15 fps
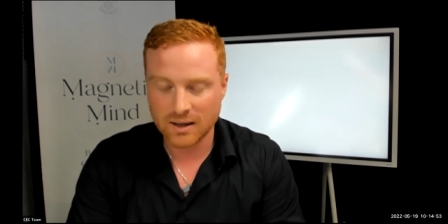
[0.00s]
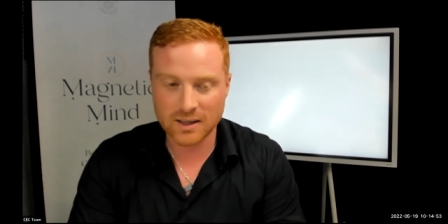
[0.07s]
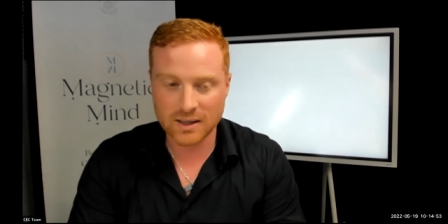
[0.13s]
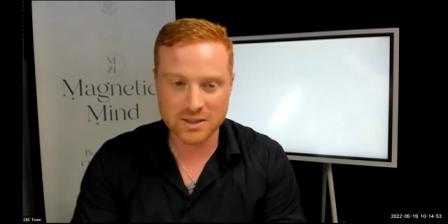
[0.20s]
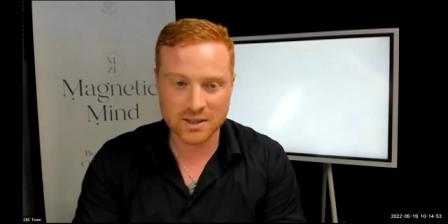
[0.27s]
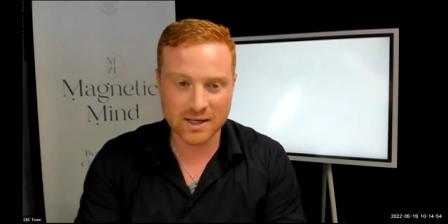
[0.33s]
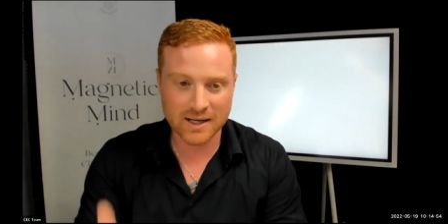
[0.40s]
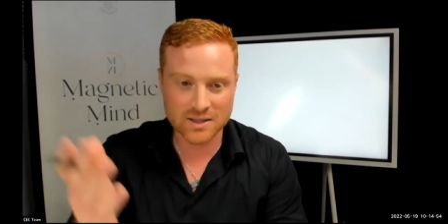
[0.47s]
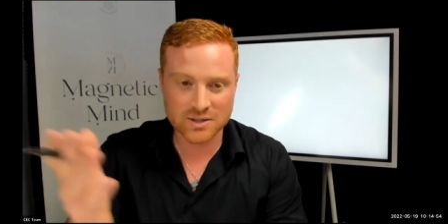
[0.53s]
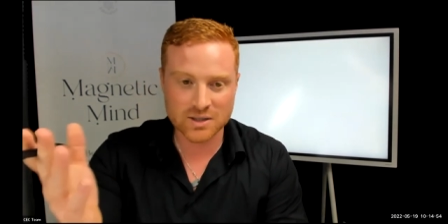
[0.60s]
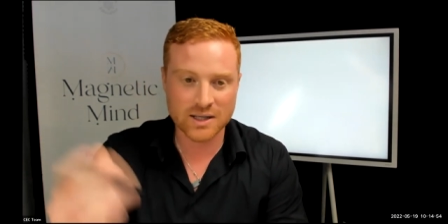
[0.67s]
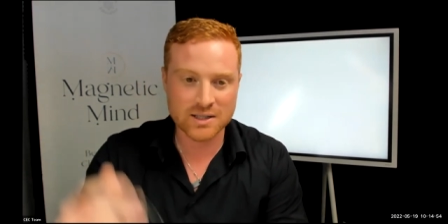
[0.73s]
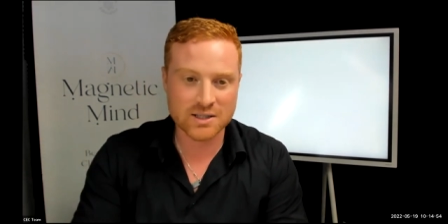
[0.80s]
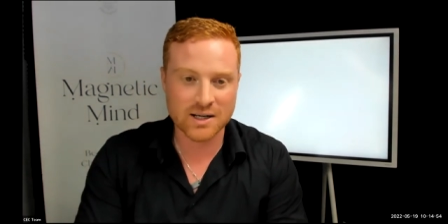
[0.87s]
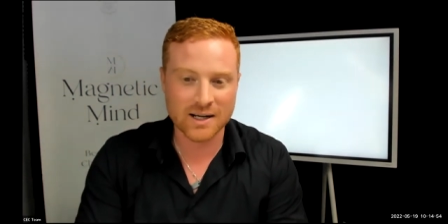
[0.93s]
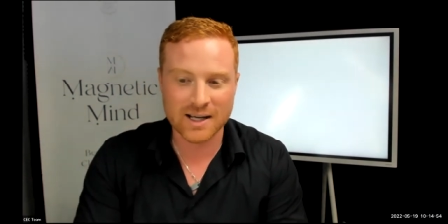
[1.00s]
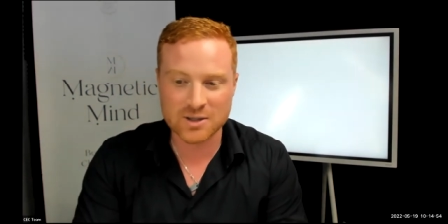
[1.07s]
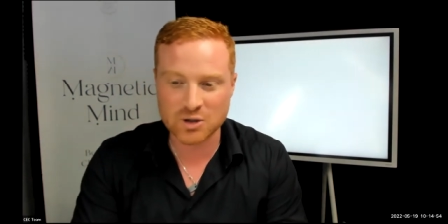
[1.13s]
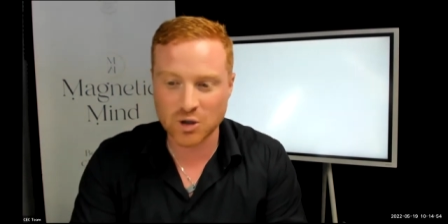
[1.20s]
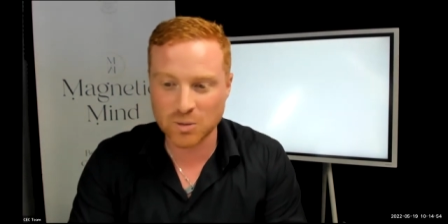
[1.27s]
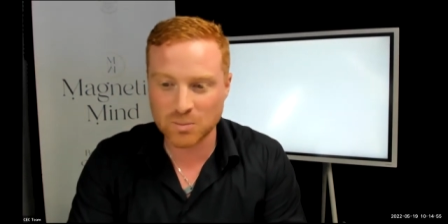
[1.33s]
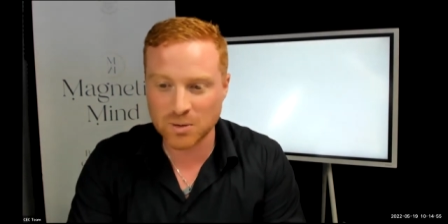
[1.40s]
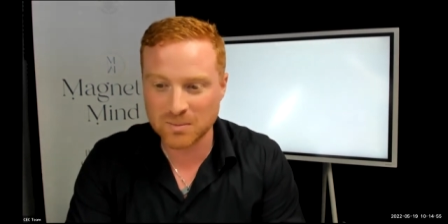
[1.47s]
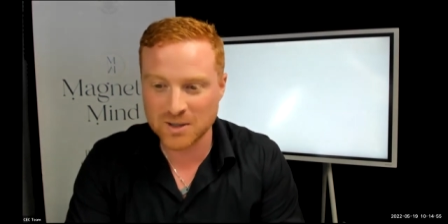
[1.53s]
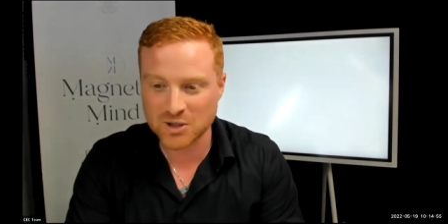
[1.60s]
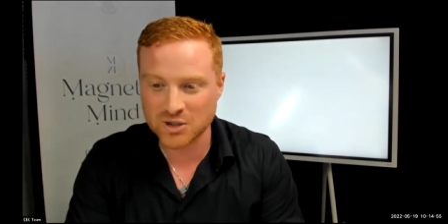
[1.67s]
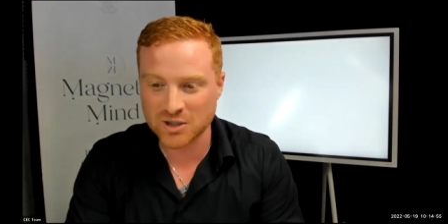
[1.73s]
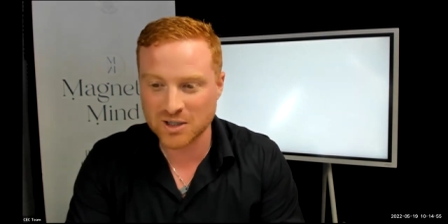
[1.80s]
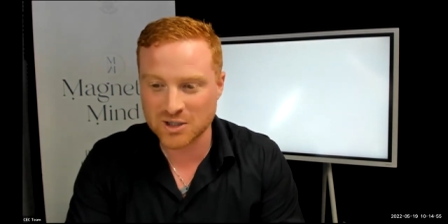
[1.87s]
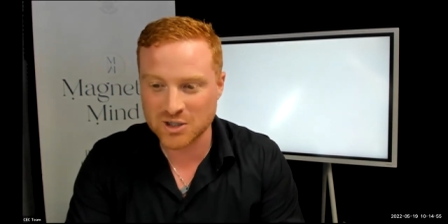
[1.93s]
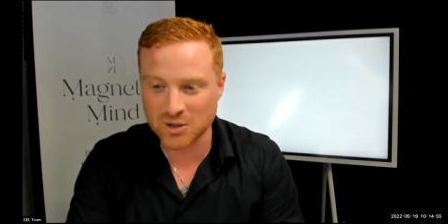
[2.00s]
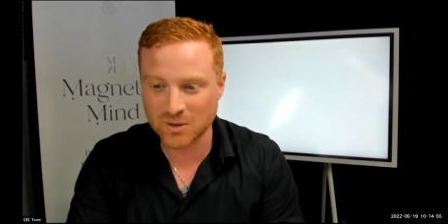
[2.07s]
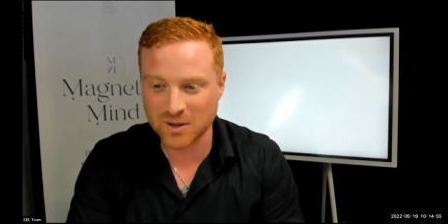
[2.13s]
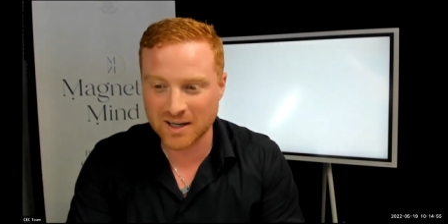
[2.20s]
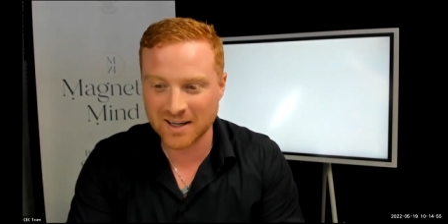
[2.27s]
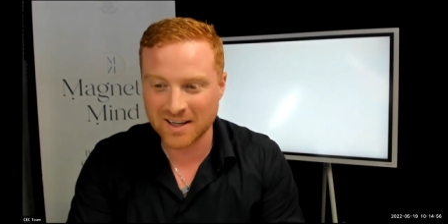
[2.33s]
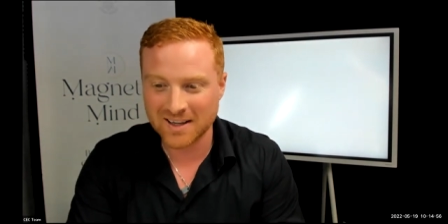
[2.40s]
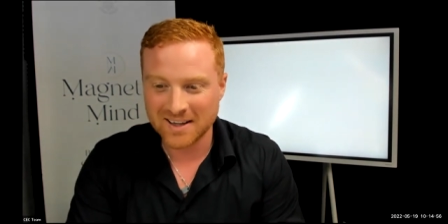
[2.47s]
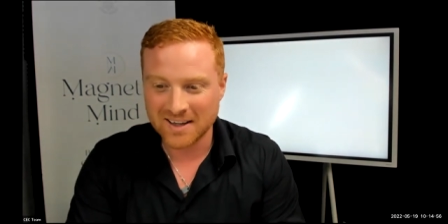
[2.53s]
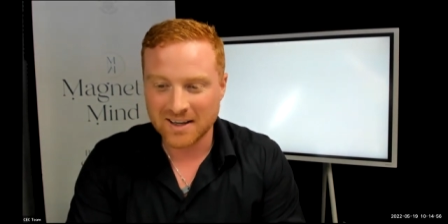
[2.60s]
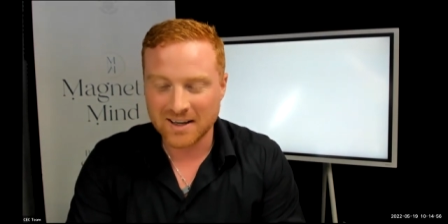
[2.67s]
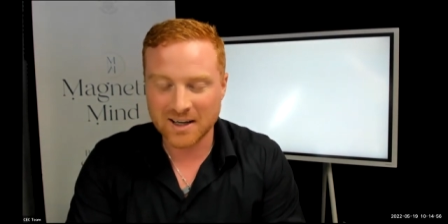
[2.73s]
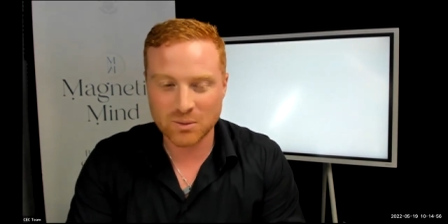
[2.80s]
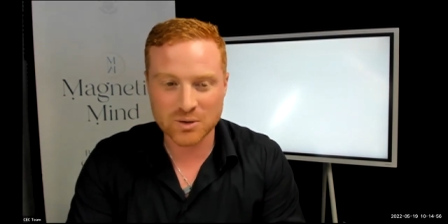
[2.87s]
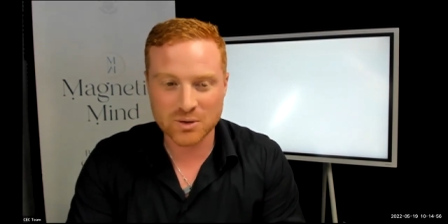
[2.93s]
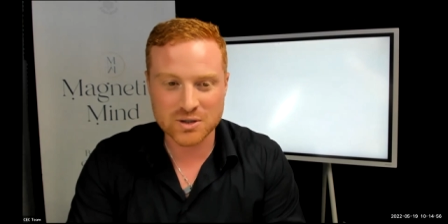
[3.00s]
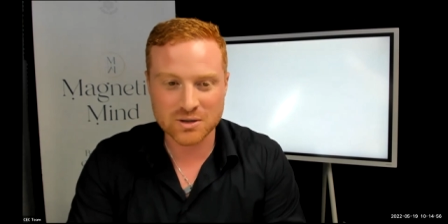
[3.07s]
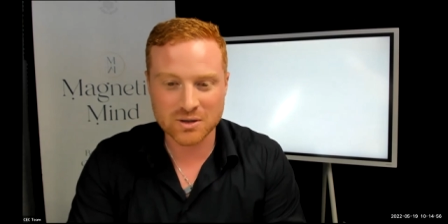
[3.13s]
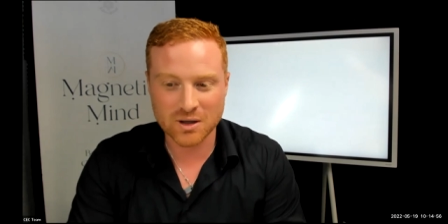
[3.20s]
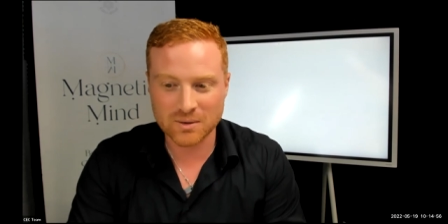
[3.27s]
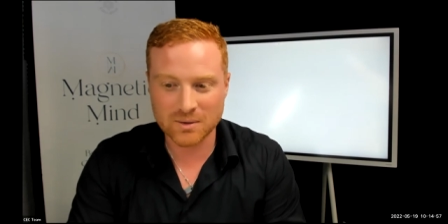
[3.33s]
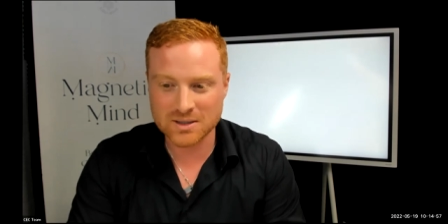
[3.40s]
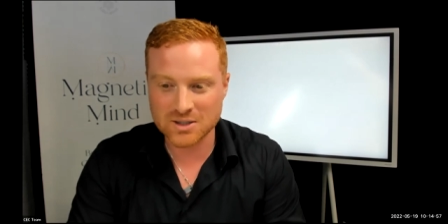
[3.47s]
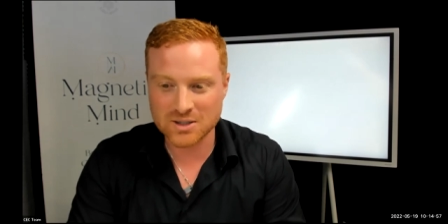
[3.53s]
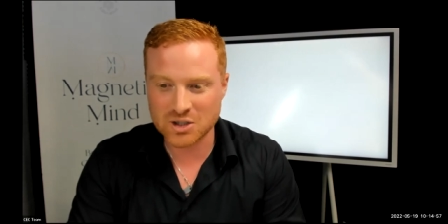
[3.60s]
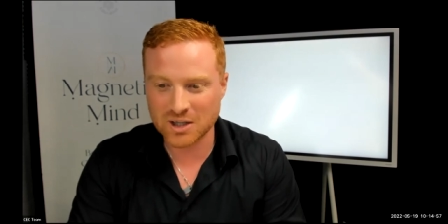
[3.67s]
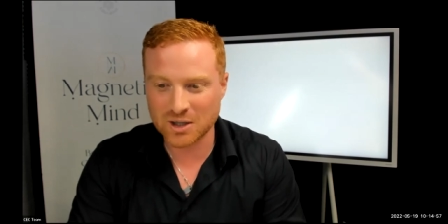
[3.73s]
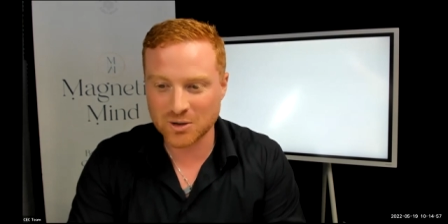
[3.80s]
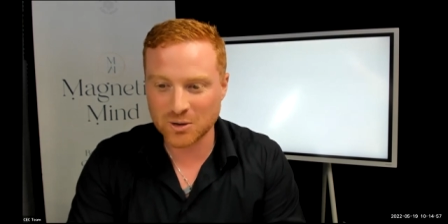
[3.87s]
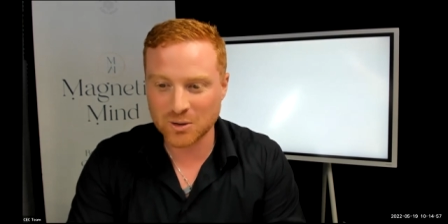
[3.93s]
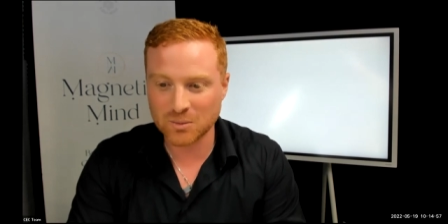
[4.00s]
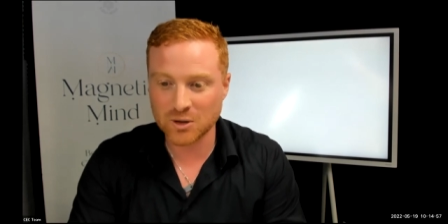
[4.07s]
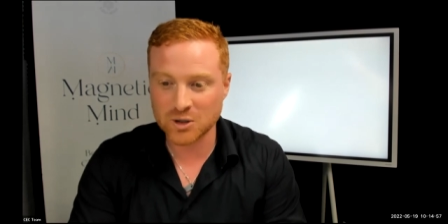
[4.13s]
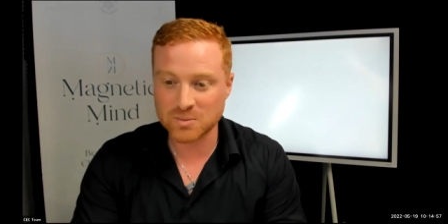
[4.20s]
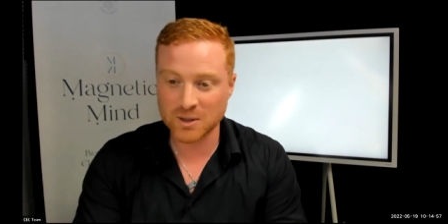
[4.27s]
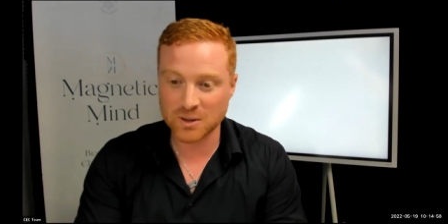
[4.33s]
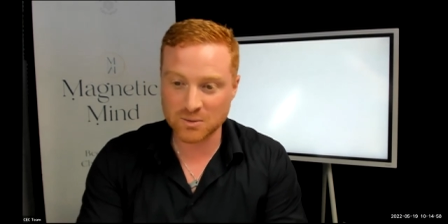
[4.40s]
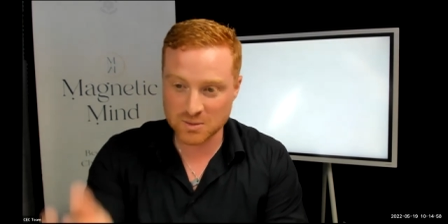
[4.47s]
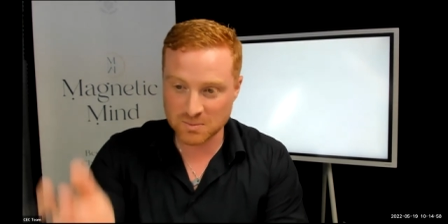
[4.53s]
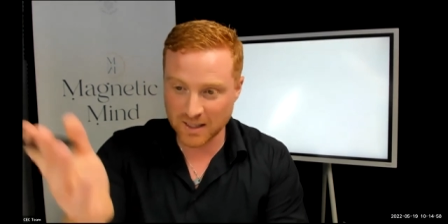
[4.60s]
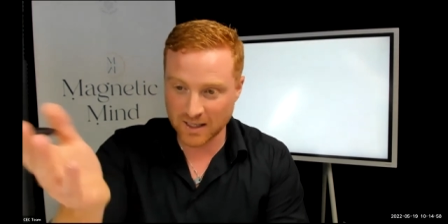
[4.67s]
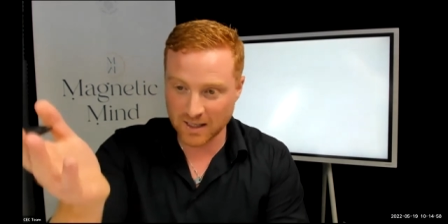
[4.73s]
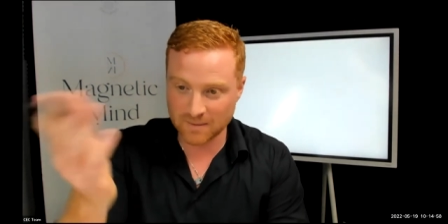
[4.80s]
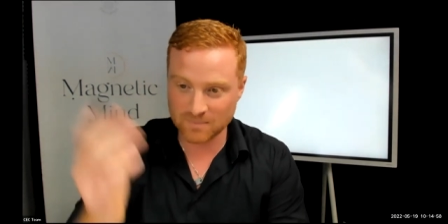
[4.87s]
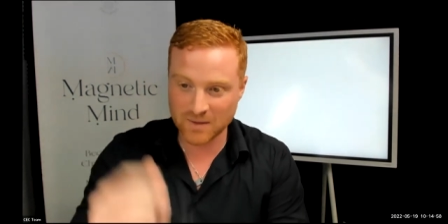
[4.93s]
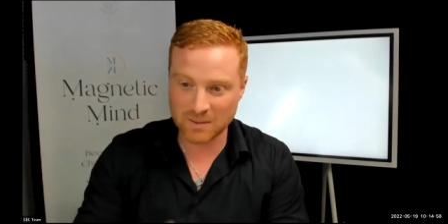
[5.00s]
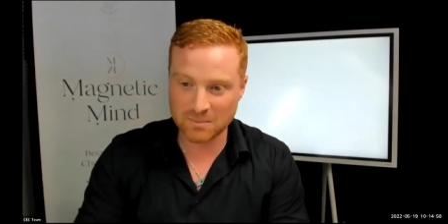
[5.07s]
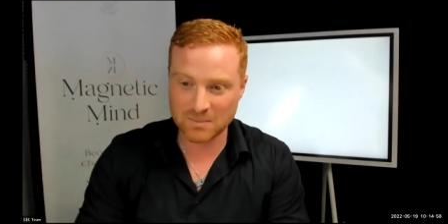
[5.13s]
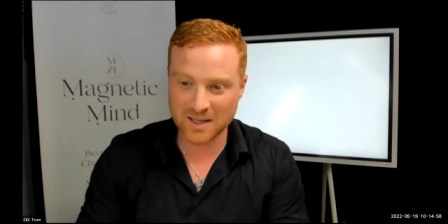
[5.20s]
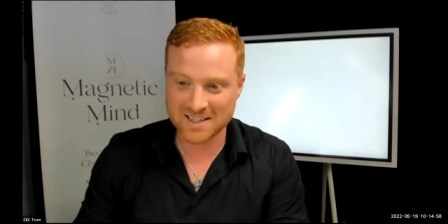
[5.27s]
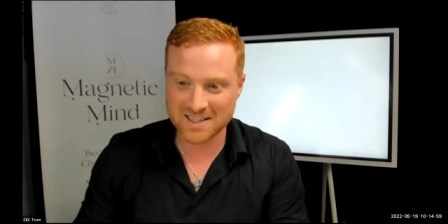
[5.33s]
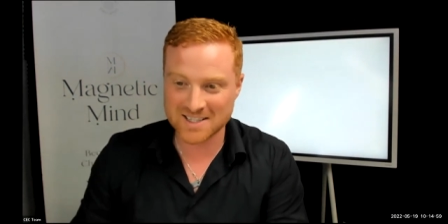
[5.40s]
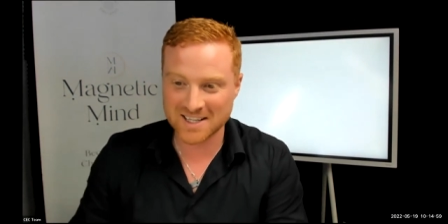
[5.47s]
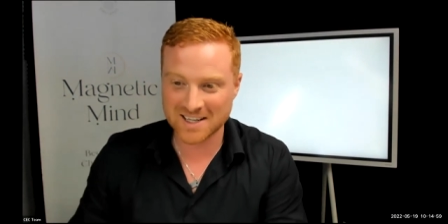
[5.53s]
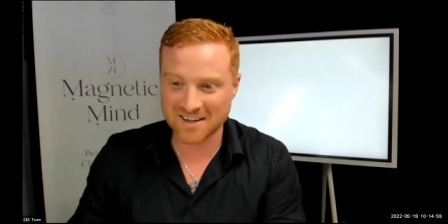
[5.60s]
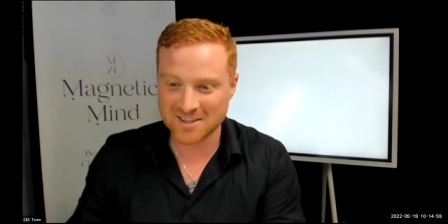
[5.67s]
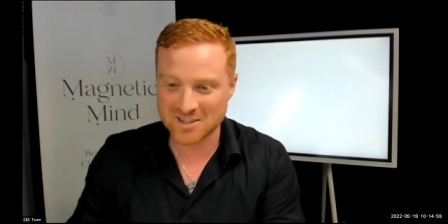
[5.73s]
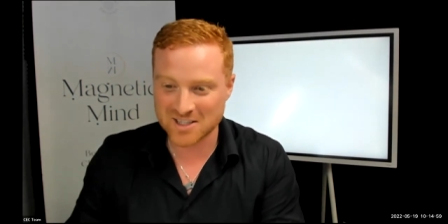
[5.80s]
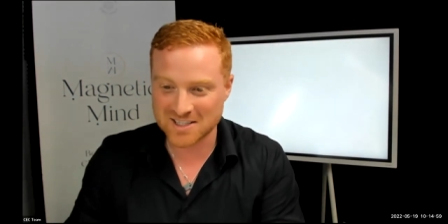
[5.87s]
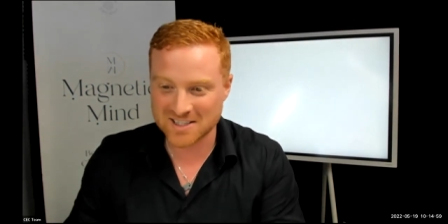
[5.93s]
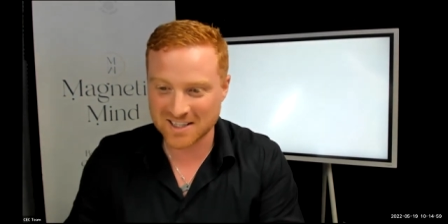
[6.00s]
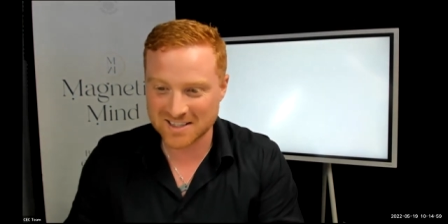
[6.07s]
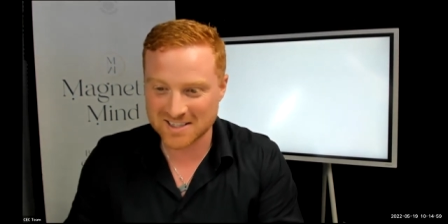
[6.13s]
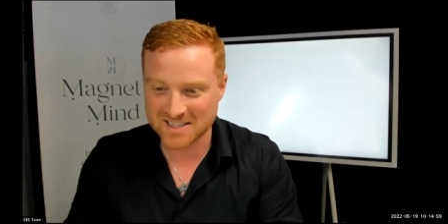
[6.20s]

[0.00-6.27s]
I didn't ask her permission, so I wasn't going to share who it was, but it was Mehdi. Now Mehdi's here, and she said,